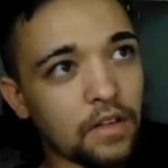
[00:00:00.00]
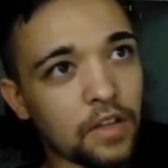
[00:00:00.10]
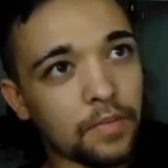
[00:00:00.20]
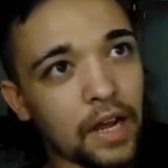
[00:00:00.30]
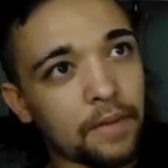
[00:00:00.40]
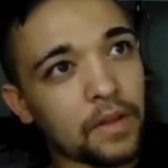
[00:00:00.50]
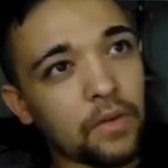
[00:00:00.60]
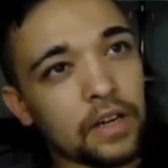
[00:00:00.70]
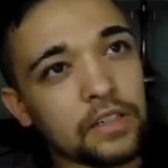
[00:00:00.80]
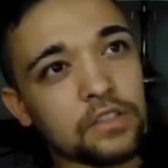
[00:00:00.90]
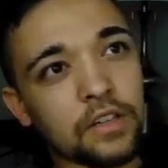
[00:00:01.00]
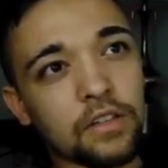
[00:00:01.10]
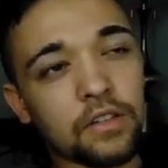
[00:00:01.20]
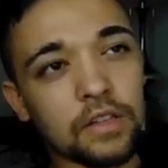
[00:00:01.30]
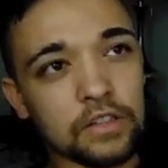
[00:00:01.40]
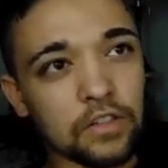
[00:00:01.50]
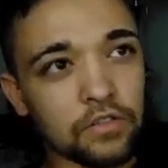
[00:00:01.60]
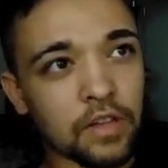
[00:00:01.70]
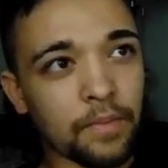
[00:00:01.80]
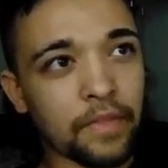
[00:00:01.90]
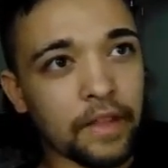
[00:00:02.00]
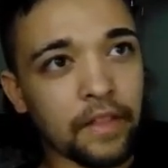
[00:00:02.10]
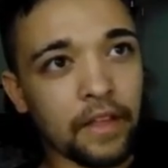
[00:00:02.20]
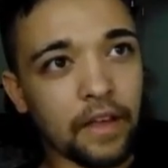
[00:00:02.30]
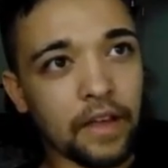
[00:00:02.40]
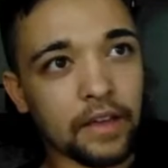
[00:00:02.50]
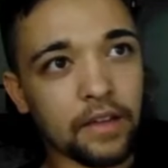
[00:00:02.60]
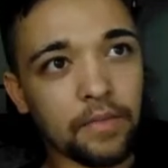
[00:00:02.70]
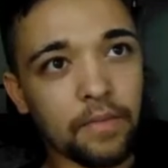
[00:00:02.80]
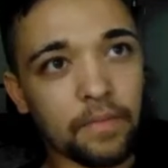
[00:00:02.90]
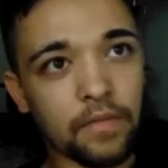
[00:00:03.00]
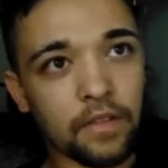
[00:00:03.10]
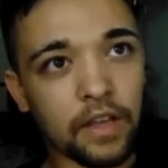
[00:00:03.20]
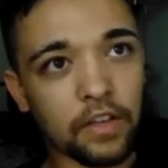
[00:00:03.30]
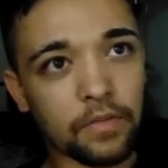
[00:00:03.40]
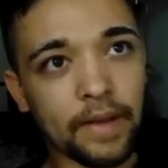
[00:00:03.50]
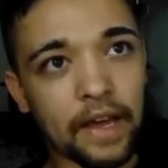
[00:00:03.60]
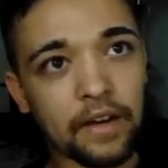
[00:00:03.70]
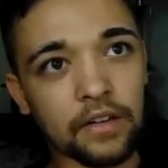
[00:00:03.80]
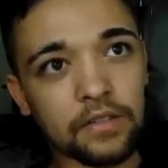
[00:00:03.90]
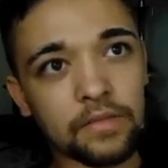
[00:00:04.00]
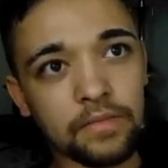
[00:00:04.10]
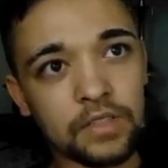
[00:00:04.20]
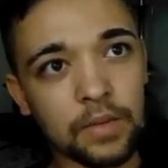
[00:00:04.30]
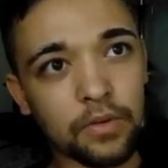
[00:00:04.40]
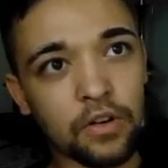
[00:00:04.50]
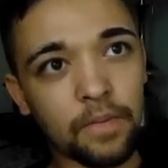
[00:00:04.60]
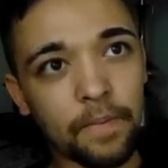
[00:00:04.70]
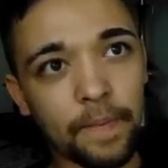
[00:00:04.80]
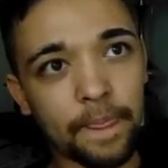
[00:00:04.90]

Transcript: you probably want to just do something like sales pattern, typical.